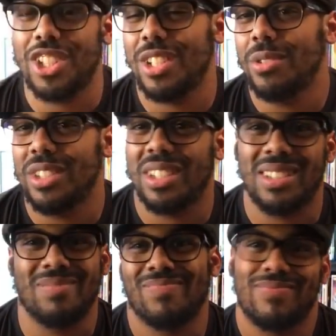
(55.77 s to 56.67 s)
She was
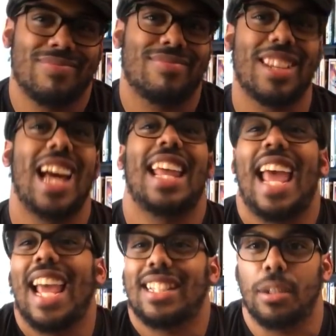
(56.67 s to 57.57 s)
just kind of
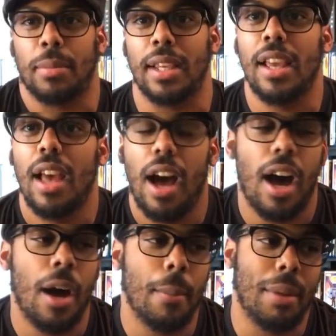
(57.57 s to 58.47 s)
eh to me.
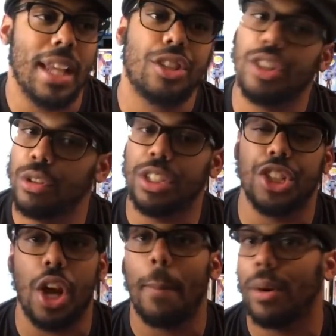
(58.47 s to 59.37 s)
But
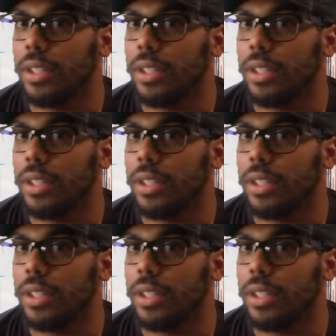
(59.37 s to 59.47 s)
introducing Jon